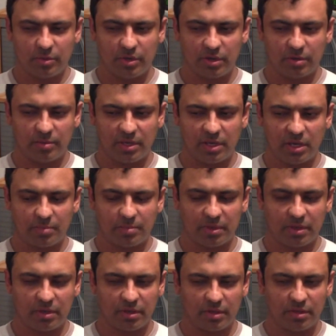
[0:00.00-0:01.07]
We're going to be
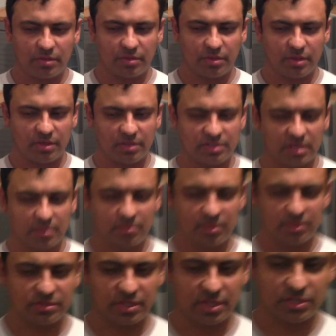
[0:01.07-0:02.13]
cupping the temple